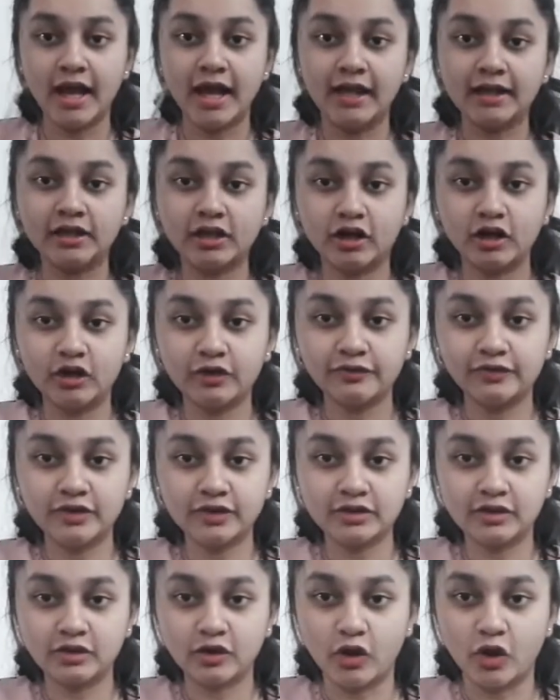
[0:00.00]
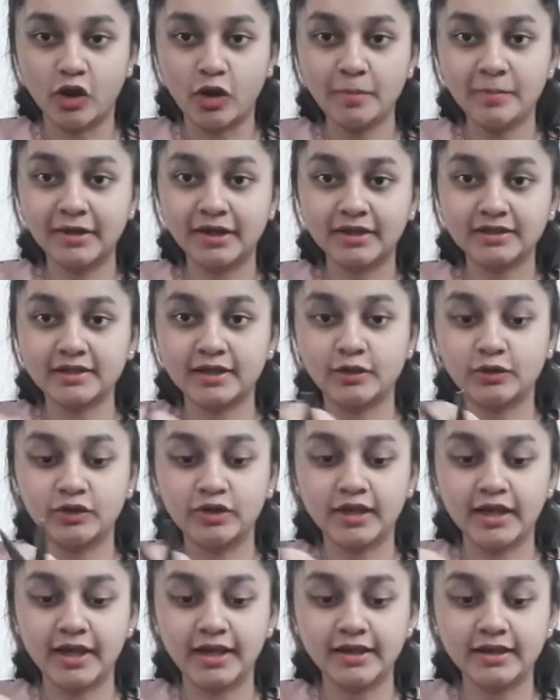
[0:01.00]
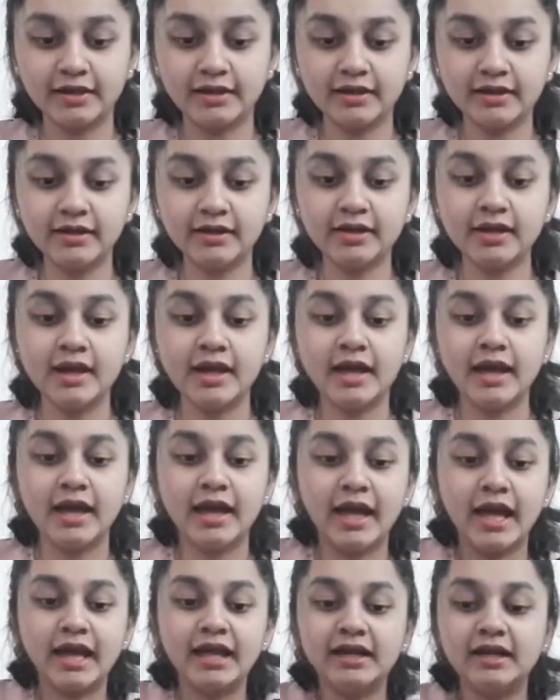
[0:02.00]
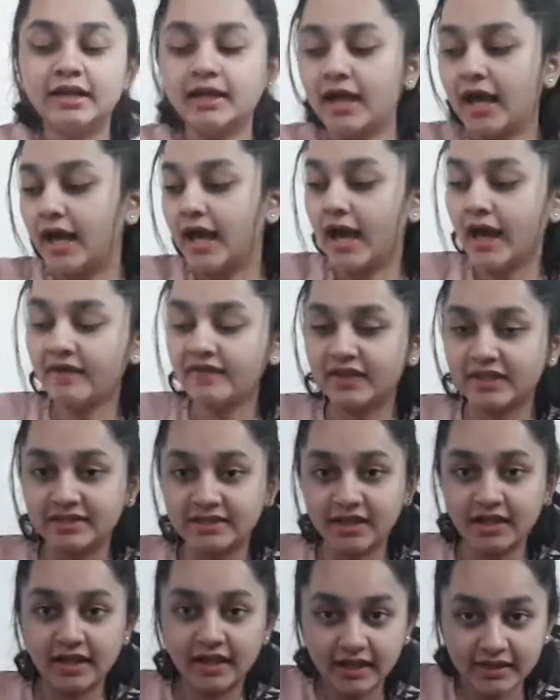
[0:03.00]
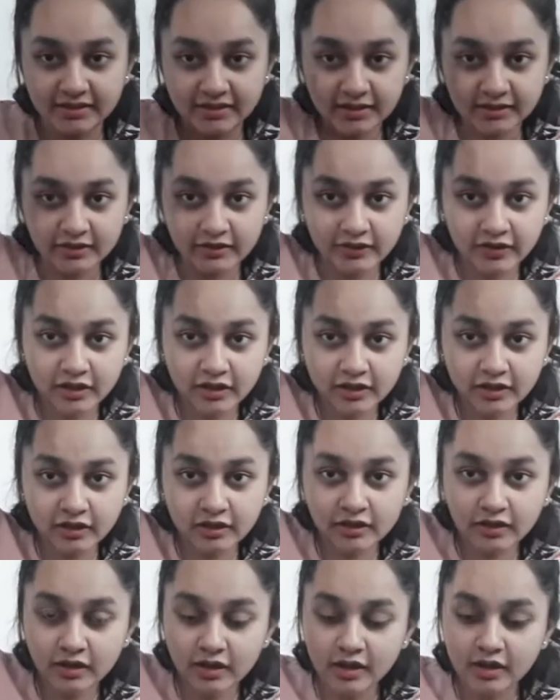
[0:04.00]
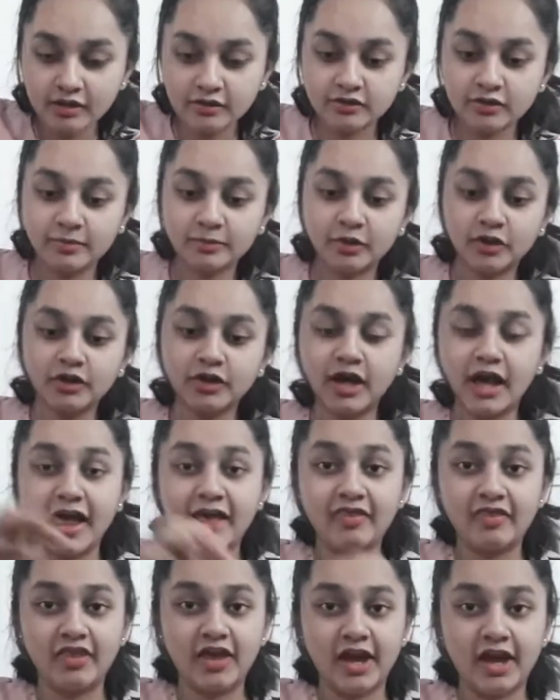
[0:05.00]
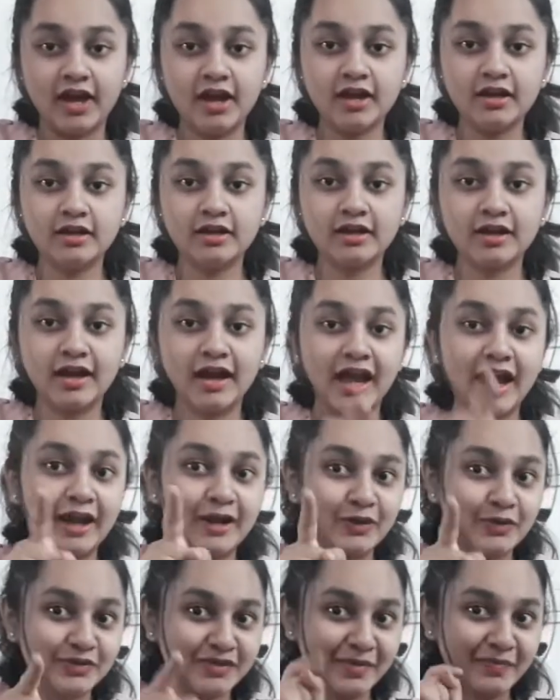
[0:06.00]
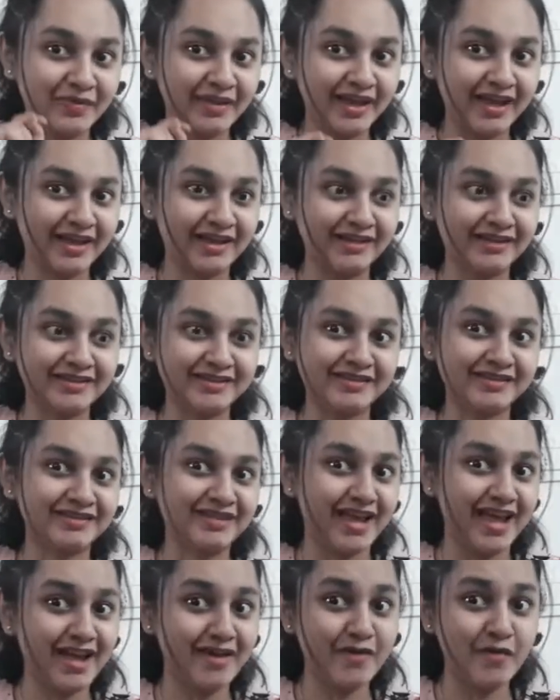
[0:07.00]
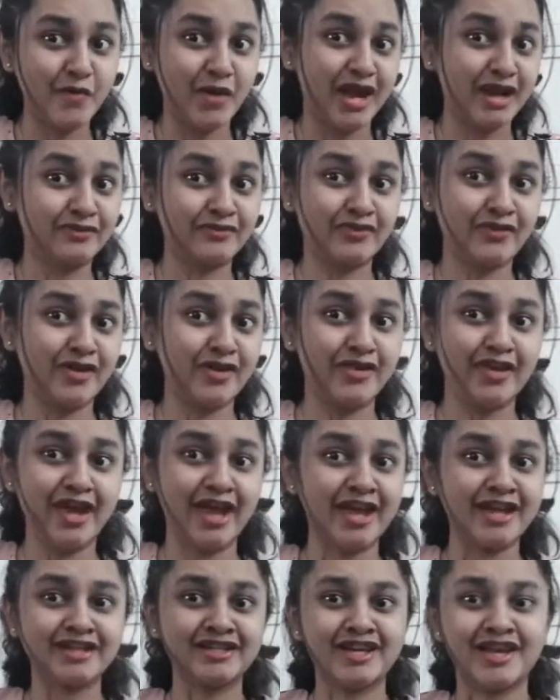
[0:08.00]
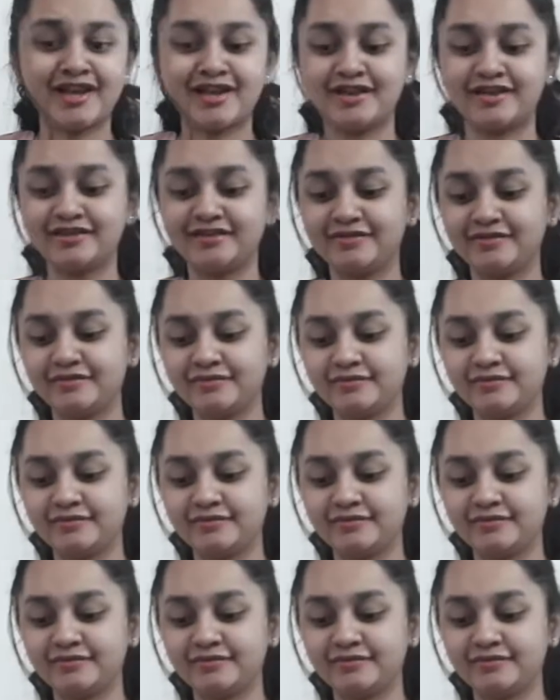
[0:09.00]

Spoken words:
I'll cut off the top because I don't like it. And I have extra laces over here, so I'm gonna add that and do something else. Wait for the ending.